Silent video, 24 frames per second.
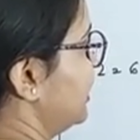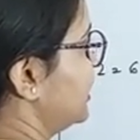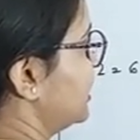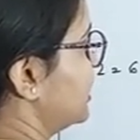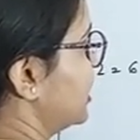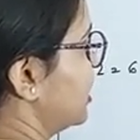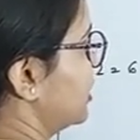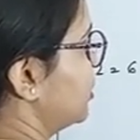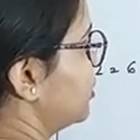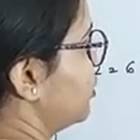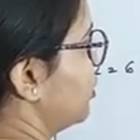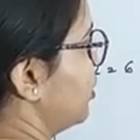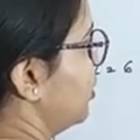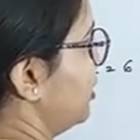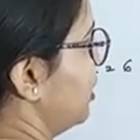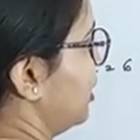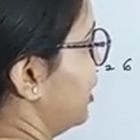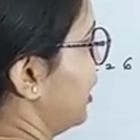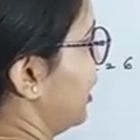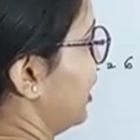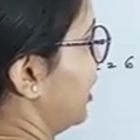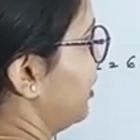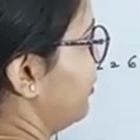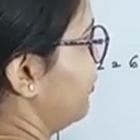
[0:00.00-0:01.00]
these
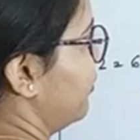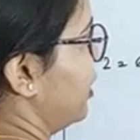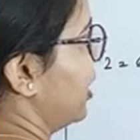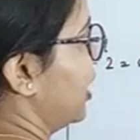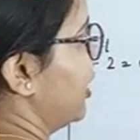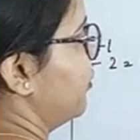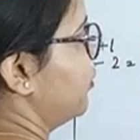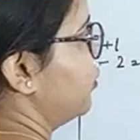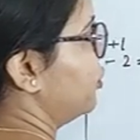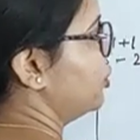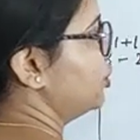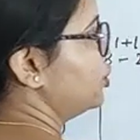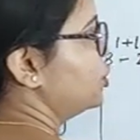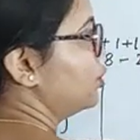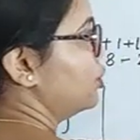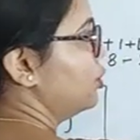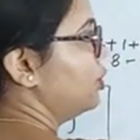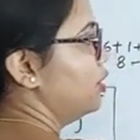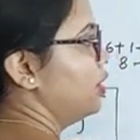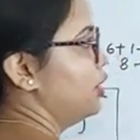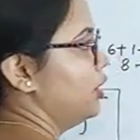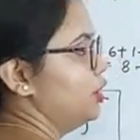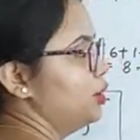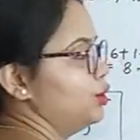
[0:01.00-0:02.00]
electron, and we have to
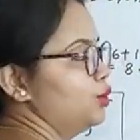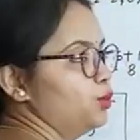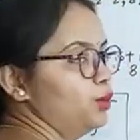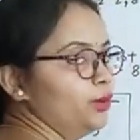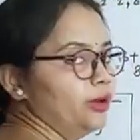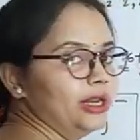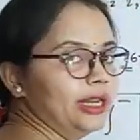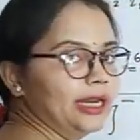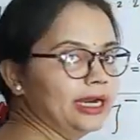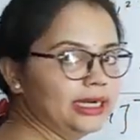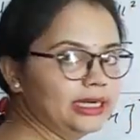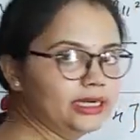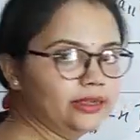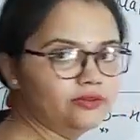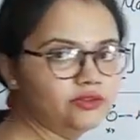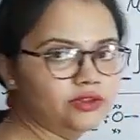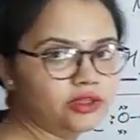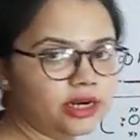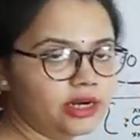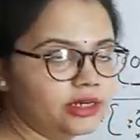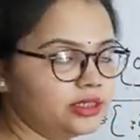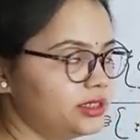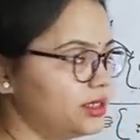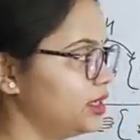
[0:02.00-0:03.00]
show 2 negative
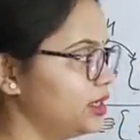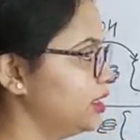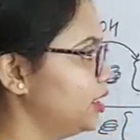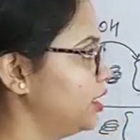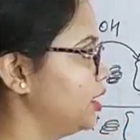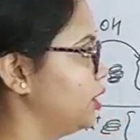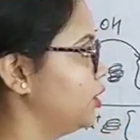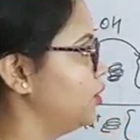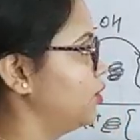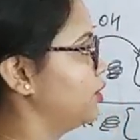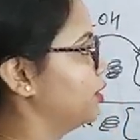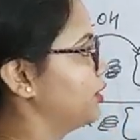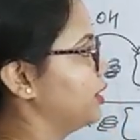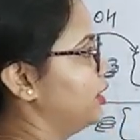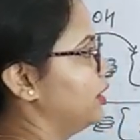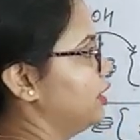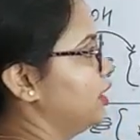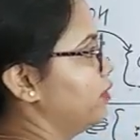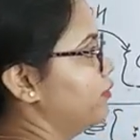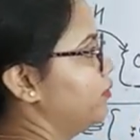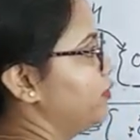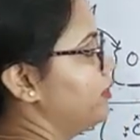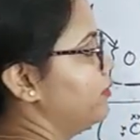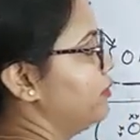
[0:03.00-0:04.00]
charge here, or
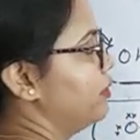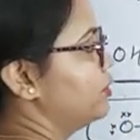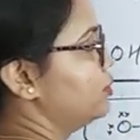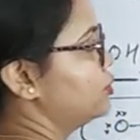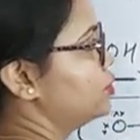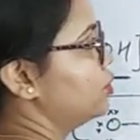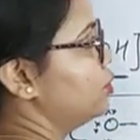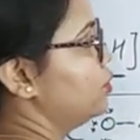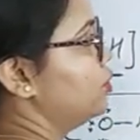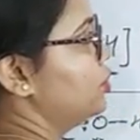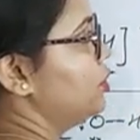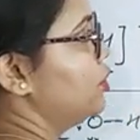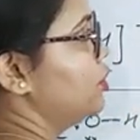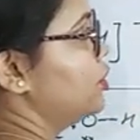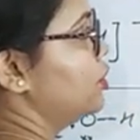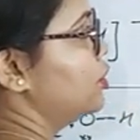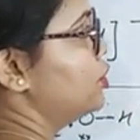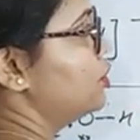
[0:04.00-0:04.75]
here we will show